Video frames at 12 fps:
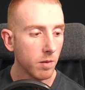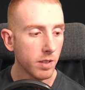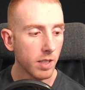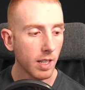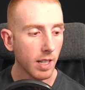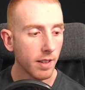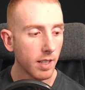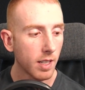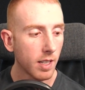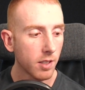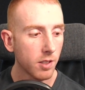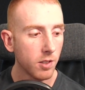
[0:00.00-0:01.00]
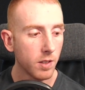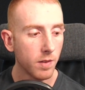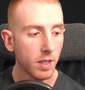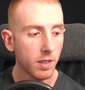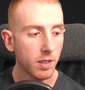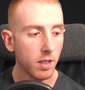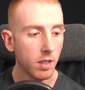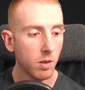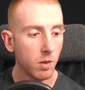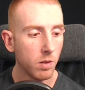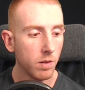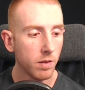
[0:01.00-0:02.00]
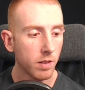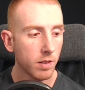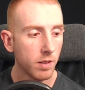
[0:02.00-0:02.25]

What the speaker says: second, I think I actually just fixed the whole